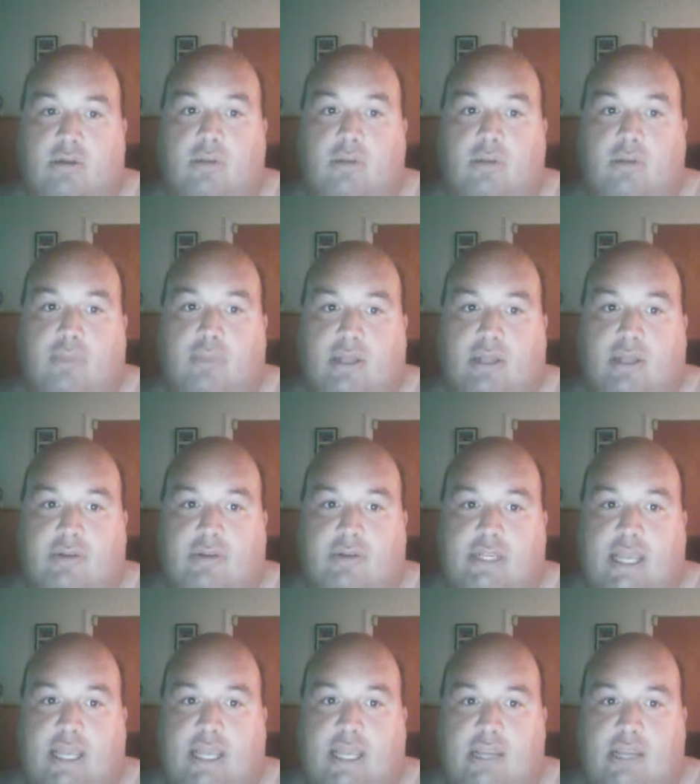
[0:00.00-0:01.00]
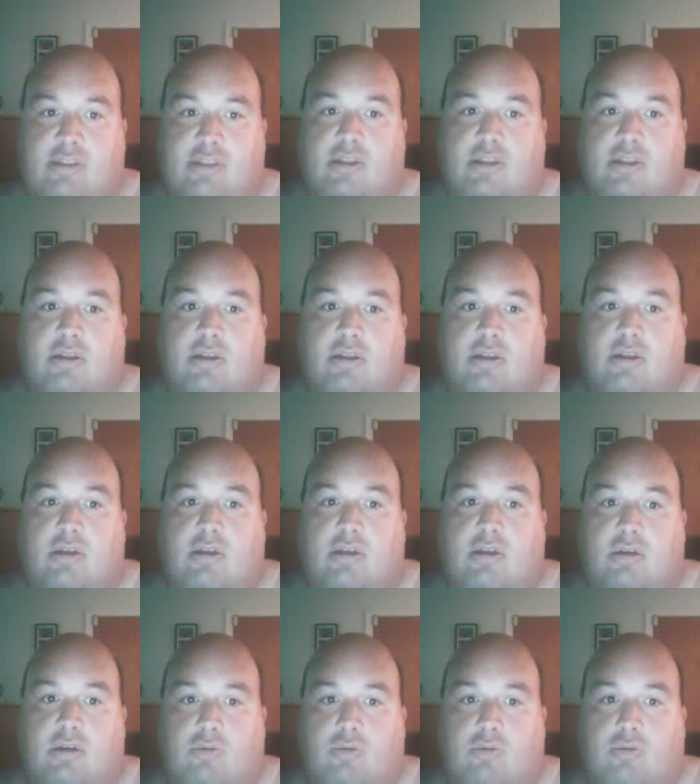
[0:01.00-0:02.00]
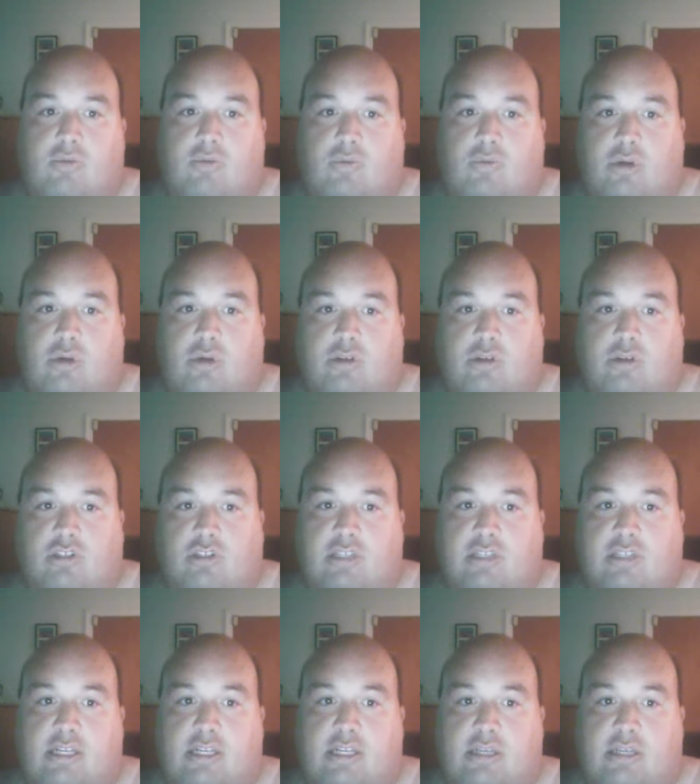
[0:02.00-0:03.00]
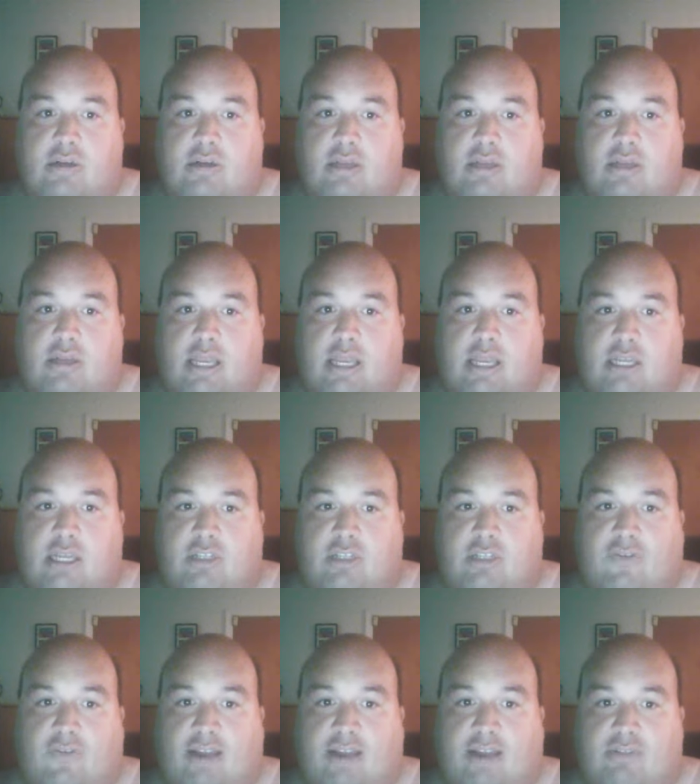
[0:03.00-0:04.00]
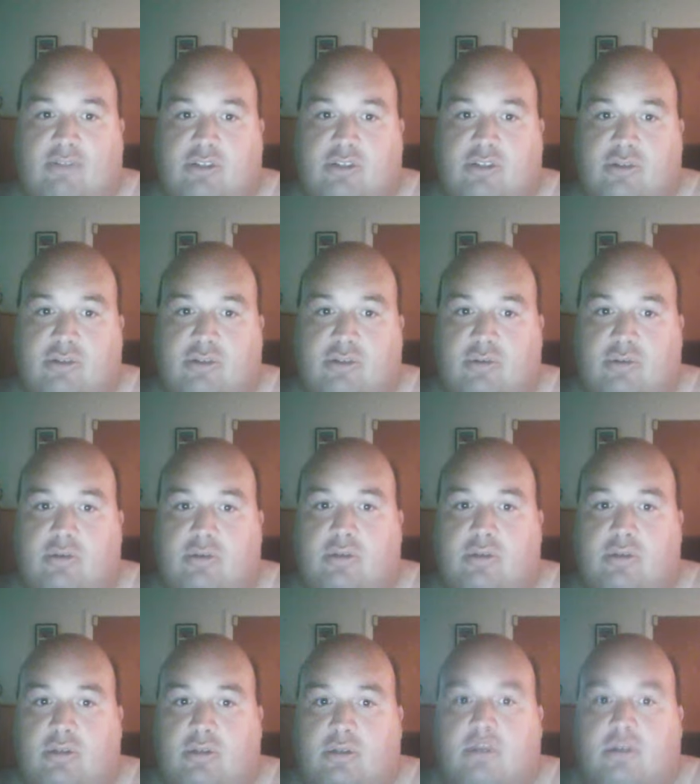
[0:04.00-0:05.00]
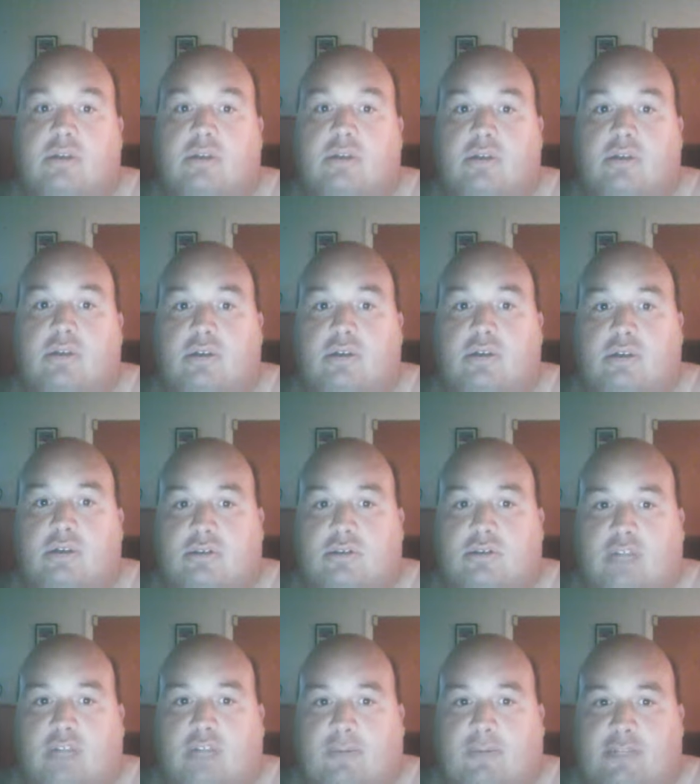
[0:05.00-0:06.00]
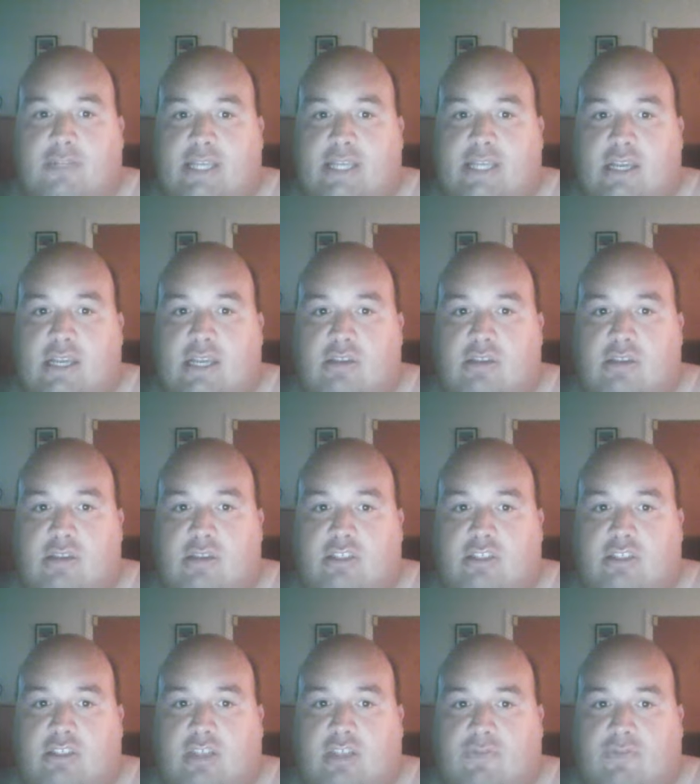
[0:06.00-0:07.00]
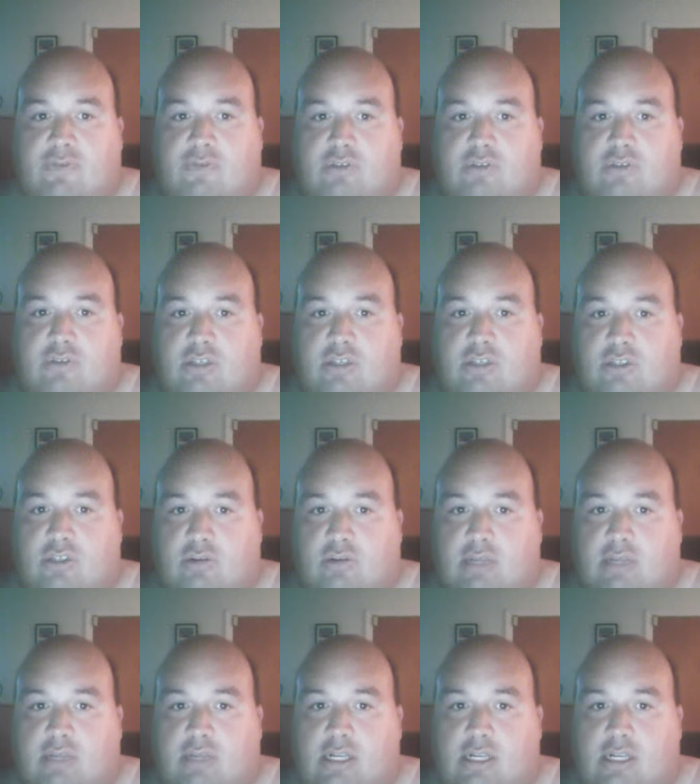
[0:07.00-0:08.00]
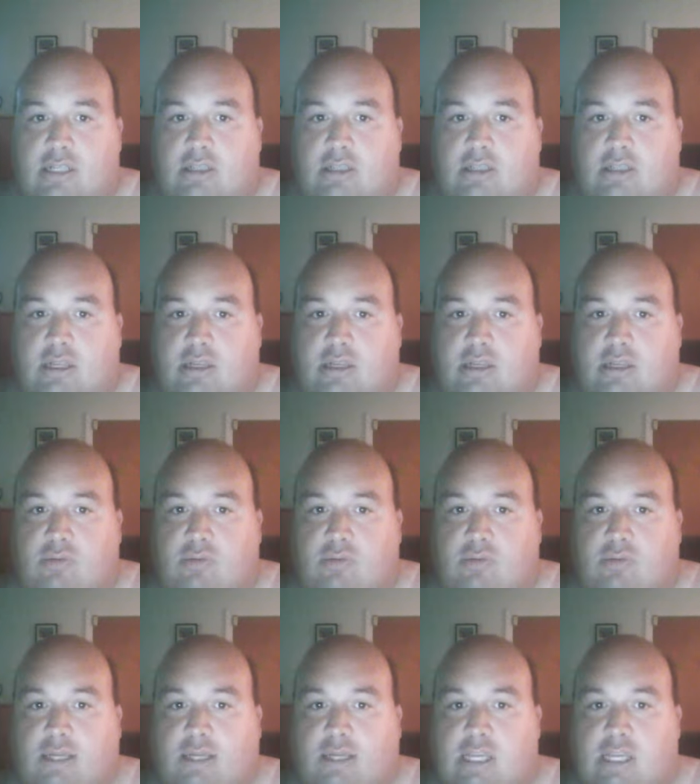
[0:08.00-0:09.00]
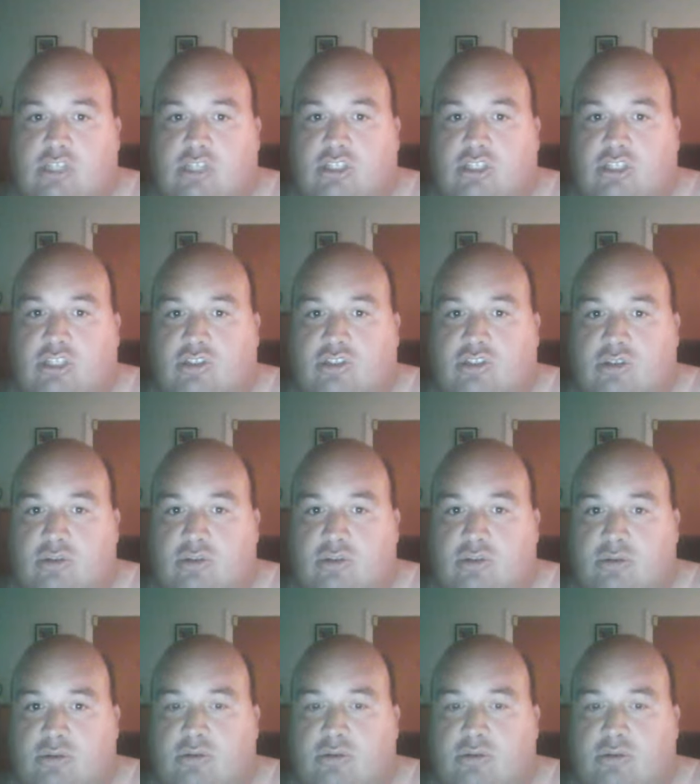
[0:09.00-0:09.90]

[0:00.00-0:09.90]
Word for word: Bottom of the eighth, Royals leading A's 5 to two. Top of the eighth, San Francisco leading the Rockies 6 to two.